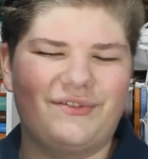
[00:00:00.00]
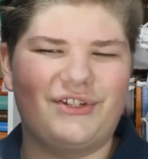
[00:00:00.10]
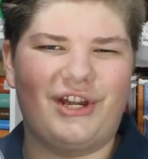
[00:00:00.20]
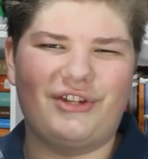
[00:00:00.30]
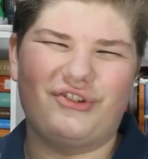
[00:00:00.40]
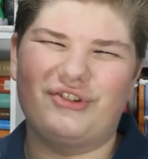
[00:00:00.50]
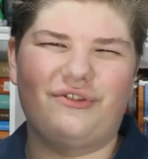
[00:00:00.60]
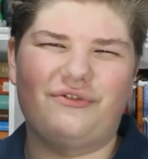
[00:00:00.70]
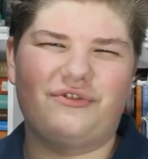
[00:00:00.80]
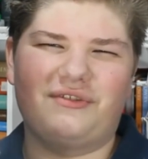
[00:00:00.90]
a change in
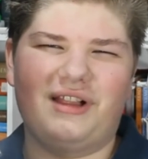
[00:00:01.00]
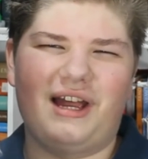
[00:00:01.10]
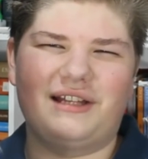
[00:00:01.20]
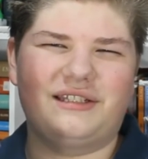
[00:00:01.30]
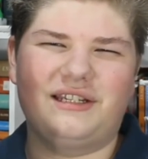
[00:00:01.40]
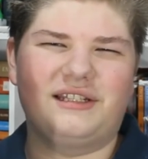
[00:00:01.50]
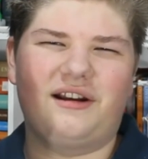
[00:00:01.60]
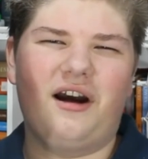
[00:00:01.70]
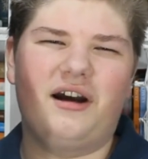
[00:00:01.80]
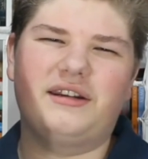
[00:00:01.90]
social class. He's a
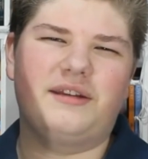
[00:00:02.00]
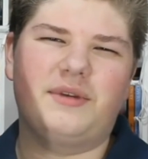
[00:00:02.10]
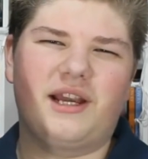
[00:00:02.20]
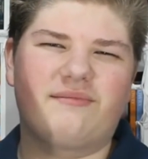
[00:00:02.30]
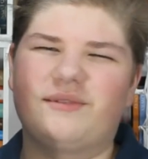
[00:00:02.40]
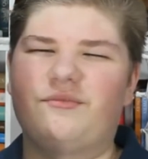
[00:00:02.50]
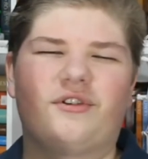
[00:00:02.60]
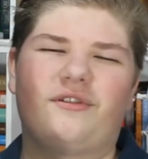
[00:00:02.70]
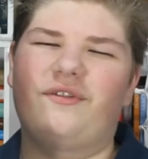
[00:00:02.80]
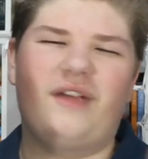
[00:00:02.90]
god and he becomes
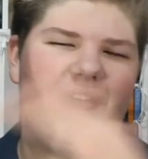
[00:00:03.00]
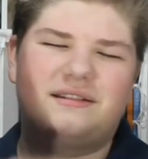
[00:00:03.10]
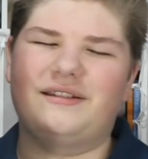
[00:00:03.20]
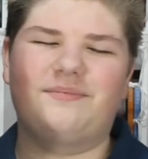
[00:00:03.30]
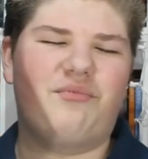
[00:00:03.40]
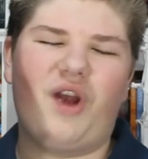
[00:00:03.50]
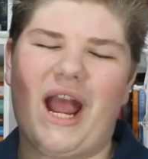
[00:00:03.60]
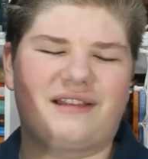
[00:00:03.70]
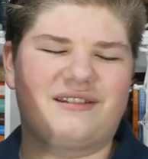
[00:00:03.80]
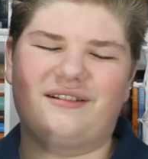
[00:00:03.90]
immortal. That's
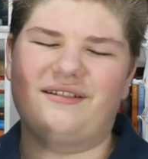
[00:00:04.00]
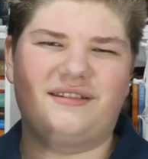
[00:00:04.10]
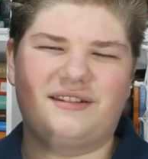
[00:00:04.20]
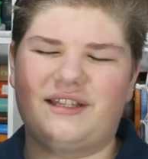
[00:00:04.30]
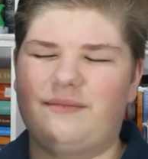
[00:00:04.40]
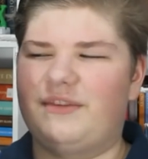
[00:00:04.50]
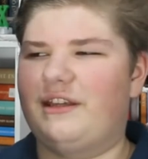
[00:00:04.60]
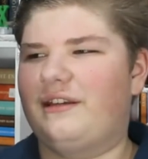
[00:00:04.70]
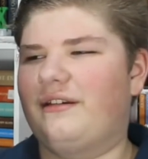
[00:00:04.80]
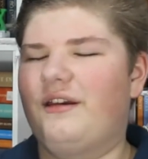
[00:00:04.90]
practically the same
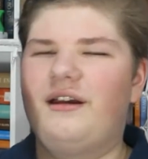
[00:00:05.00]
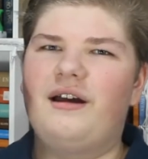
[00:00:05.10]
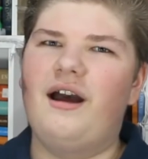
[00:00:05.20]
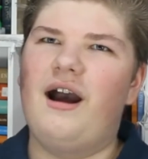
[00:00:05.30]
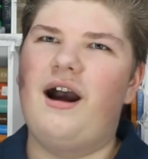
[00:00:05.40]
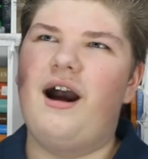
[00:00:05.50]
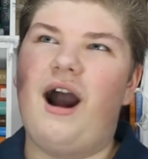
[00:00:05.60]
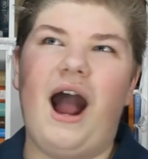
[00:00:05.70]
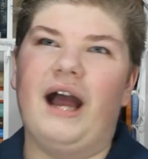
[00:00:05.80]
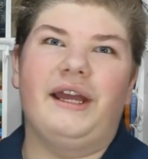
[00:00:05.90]
thing.
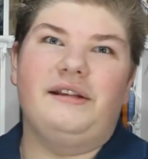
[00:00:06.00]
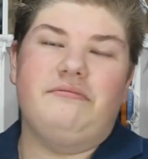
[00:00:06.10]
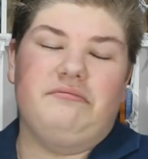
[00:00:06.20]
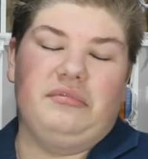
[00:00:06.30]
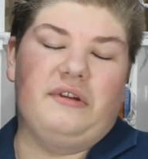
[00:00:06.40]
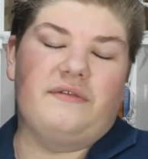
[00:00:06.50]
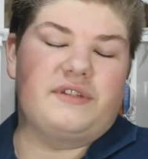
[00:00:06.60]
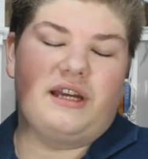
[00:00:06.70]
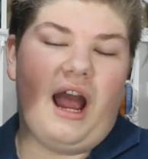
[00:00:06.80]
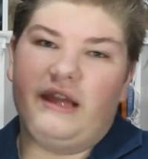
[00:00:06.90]
I loved
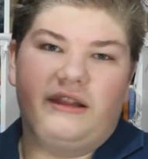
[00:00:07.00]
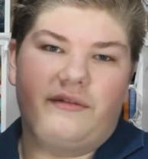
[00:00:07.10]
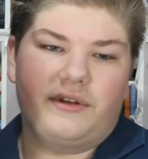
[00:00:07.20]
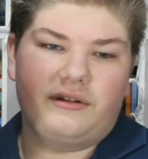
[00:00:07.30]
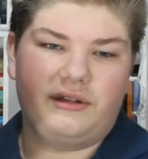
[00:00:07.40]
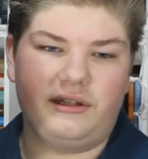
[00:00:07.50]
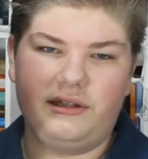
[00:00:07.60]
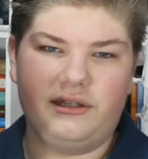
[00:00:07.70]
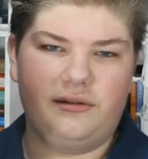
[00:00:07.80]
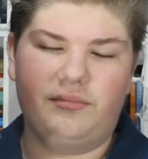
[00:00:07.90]
it. I love it
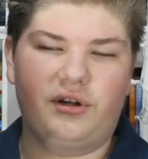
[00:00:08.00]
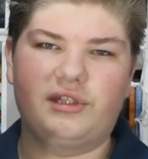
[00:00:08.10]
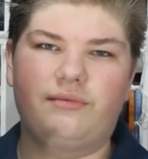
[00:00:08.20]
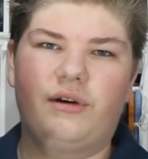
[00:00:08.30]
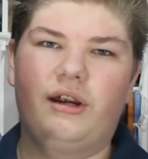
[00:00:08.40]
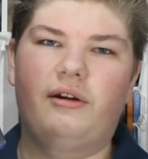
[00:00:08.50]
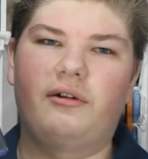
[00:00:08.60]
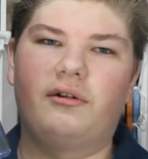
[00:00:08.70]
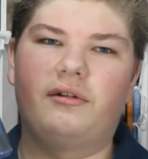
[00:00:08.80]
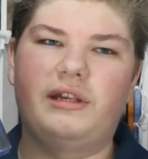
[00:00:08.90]
in books
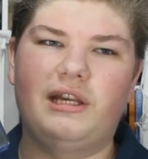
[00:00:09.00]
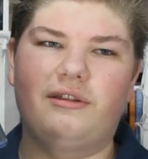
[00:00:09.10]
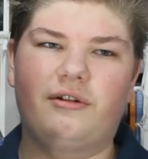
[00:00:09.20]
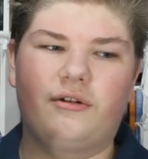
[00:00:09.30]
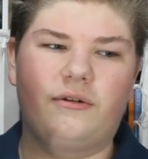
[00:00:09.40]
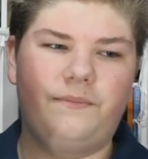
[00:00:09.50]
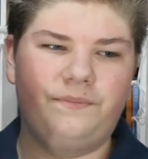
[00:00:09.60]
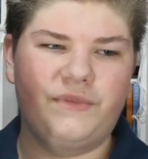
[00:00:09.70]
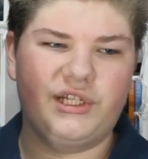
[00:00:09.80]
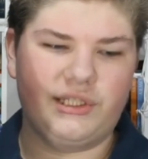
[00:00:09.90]
where either
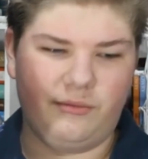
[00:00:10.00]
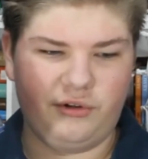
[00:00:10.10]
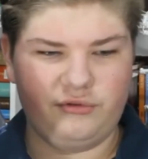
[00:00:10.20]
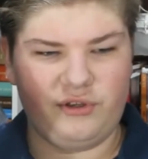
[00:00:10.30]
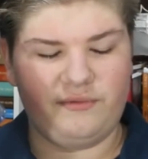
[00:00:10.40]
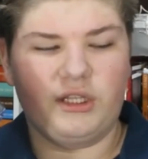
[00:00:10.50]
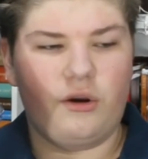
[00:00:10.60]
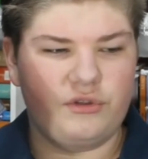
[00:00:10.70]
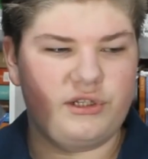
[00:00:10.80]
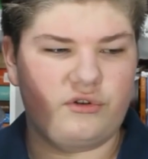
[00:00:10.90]
someone who's of a
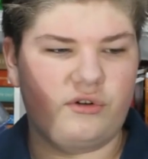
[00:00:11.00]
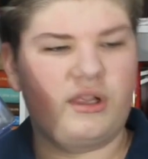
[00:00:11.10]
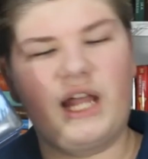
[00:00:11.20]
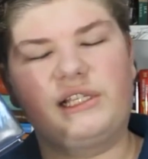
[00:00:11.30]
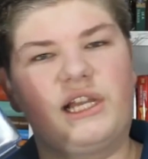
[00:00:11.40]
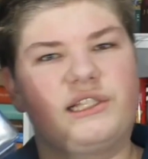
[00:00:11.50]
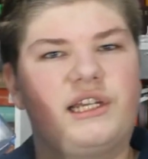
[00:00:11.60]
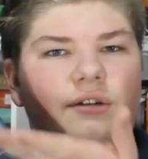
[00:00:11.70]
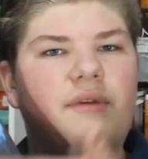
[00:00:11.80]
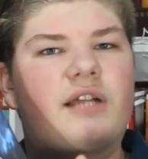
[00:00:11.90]
low social class has to
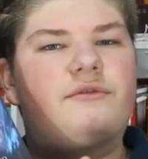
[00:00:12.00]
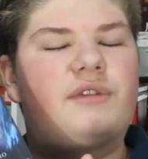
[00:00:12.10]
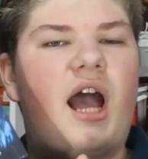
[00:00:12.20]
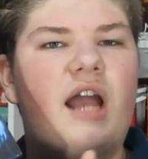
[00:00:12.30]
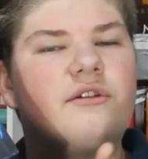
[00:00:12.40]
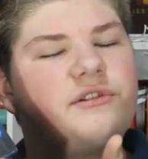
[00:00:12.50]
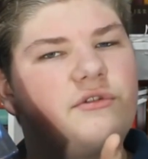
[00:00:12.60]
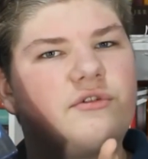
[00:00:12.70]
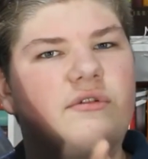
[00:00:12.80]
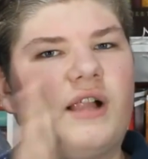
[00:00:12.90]
interact with a higher
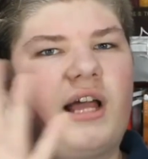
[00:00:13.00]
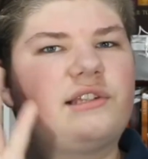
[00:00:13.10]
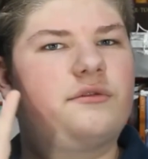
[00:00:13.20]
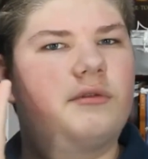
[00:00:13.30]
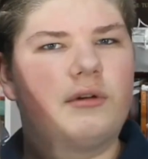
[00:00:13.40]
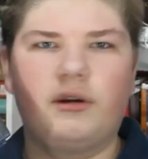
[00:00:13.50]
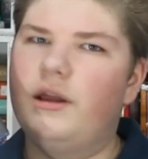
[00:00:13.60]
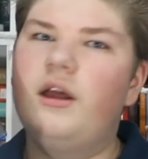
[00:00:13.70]
social class, or